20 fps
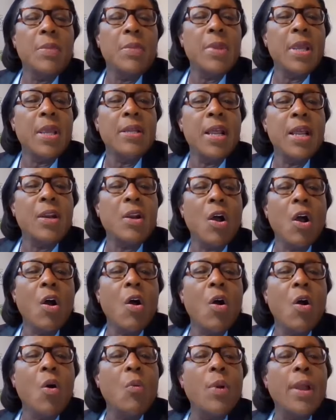in that
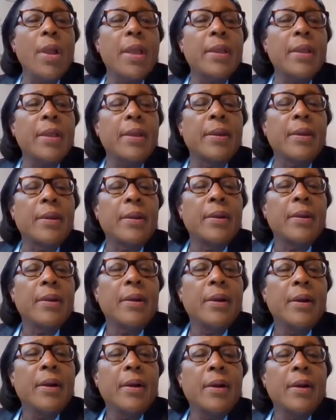hallway
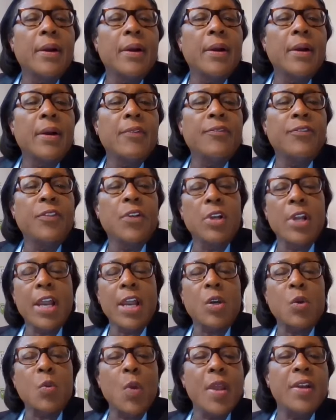for
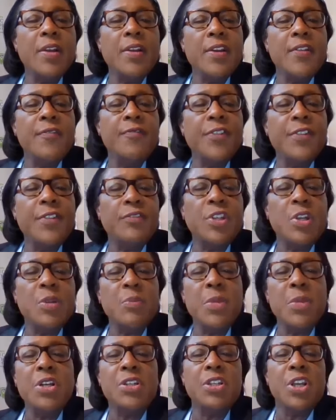like greater than
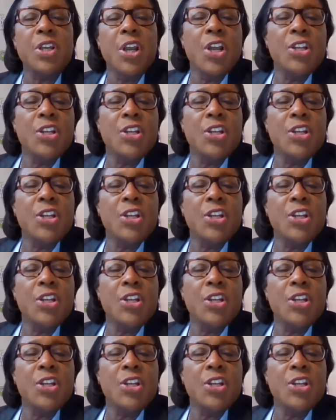15 minutes,